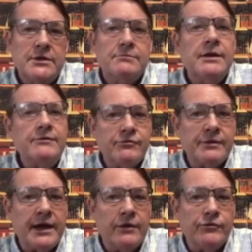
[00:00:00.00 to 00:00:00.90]
Being
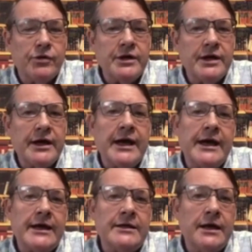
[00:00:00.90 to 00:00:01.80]
from California, I
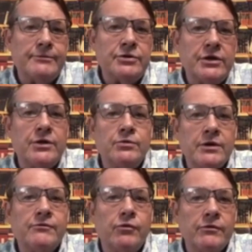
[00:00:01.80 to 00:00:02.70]
had the opportunity to
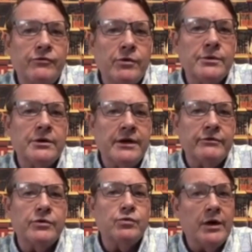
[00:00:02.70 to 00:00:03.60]
work for former
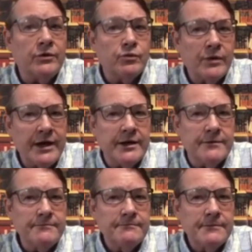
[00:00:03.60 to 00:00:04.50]
Governor Ronald
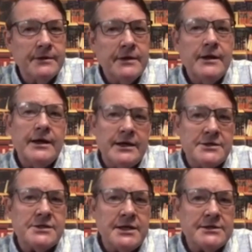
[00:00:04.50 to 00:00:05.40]
Reagan at
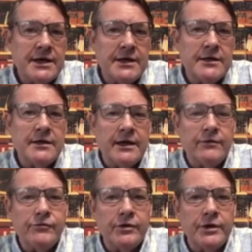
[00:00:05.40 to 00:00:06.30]
his think tank in
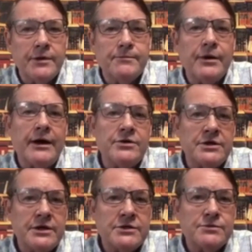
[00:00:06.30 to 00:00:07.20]
California prior
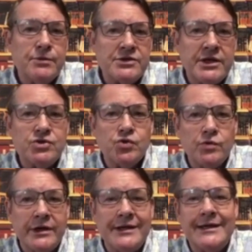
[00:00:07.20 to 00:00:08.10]
to his presidential
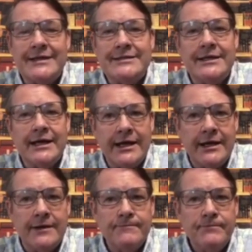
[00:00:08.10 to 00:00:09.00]
run in
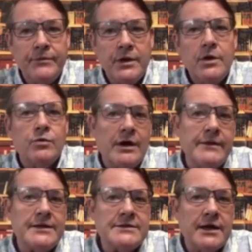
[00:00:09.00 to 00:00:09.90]
1980.
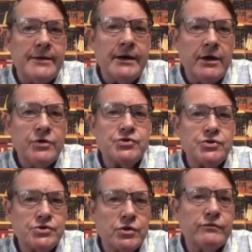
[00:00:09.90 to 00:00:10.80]
Around that time, I
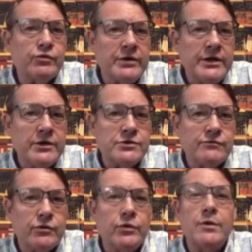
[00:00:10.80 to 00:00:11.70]
also served 3 years
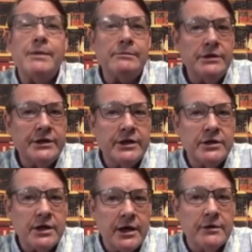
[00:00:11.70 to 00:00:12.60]
for a
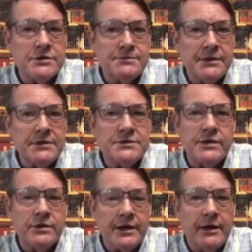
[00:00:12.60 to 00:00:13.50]
Republican congressman in
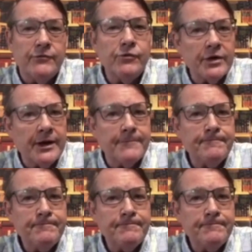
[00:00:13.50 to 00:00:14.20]
Southern California.